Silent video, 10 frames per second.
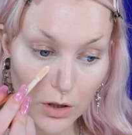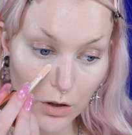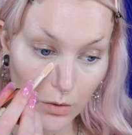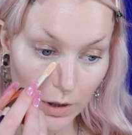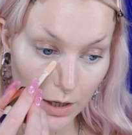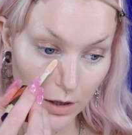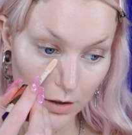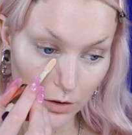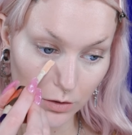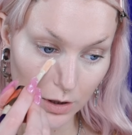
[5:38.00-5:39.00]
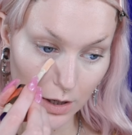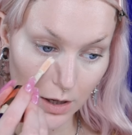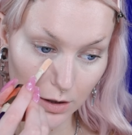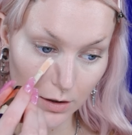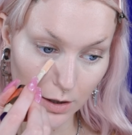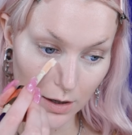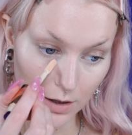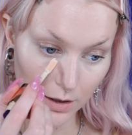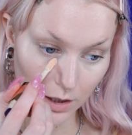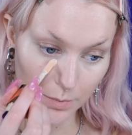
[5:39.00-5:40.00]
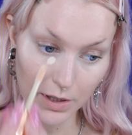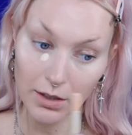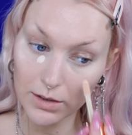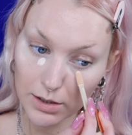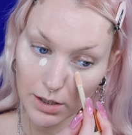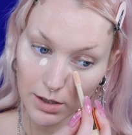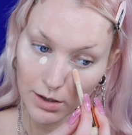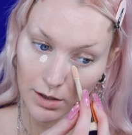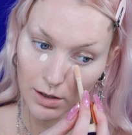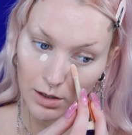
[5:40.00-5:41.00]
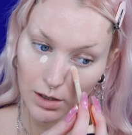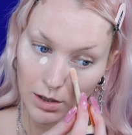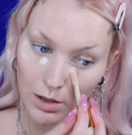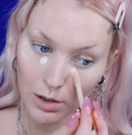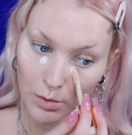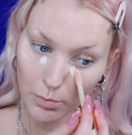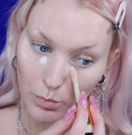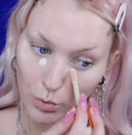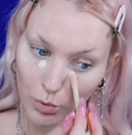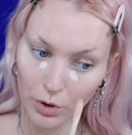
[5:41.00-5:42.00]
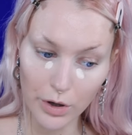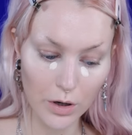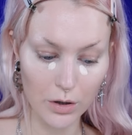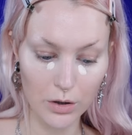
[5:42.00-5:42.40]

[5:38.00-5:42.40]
gonna go ahead and use a tiny bit more.